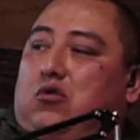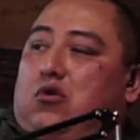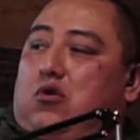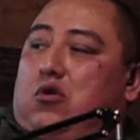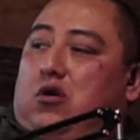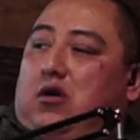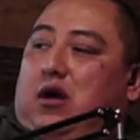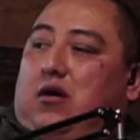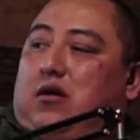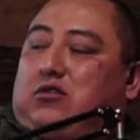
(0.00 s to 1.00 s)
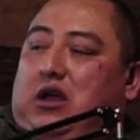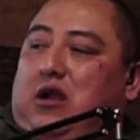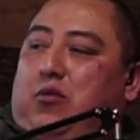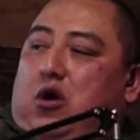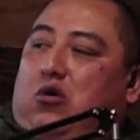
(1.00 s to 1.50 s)
You're not talking about Ben Affleck. I'm right?
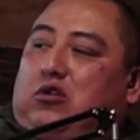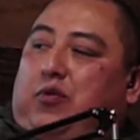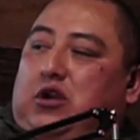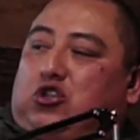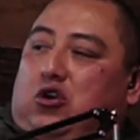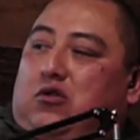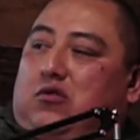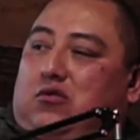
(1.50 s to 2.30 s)
talking about the Punisher.